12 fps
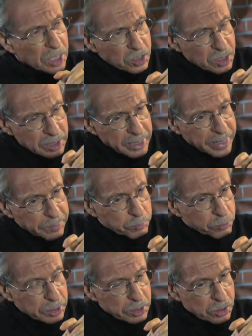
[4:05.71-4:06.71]
Doesn't that
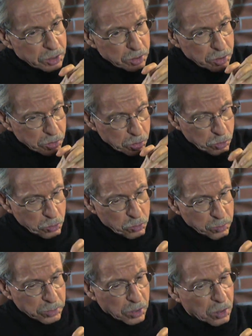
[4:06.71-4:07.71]

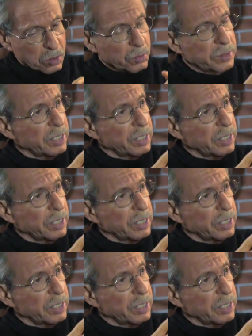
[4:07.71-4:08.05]
presume, though,